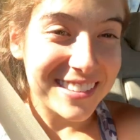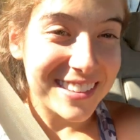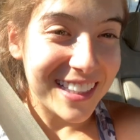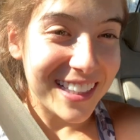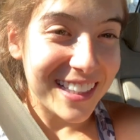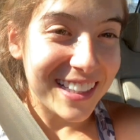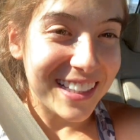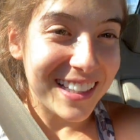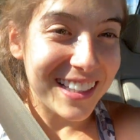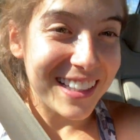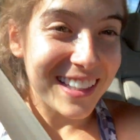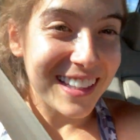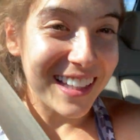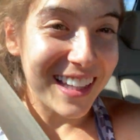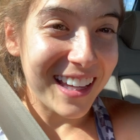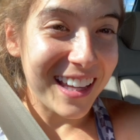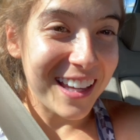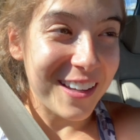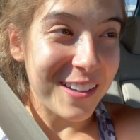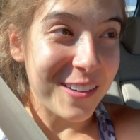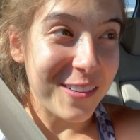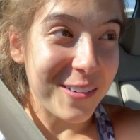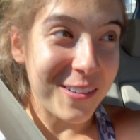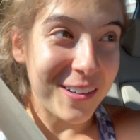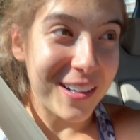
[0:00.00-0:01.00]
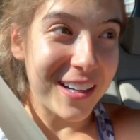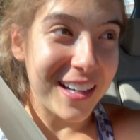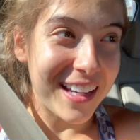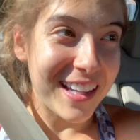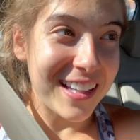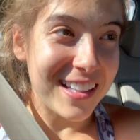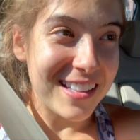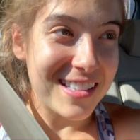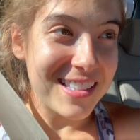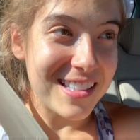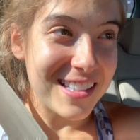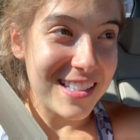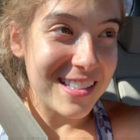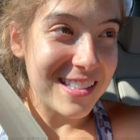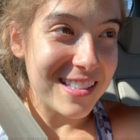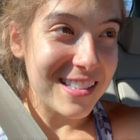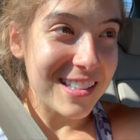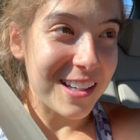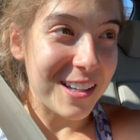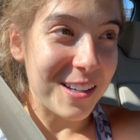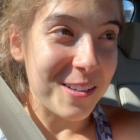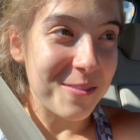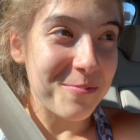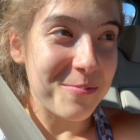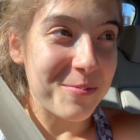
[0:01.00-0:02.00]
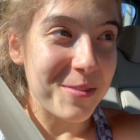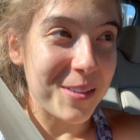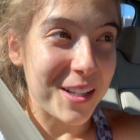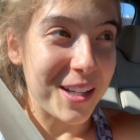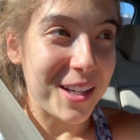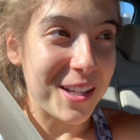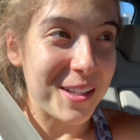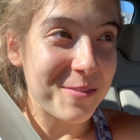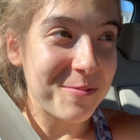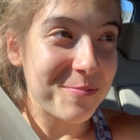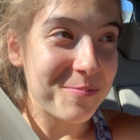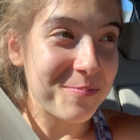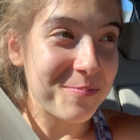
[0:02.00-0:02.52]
Dana yet, or Aunt Cisa, but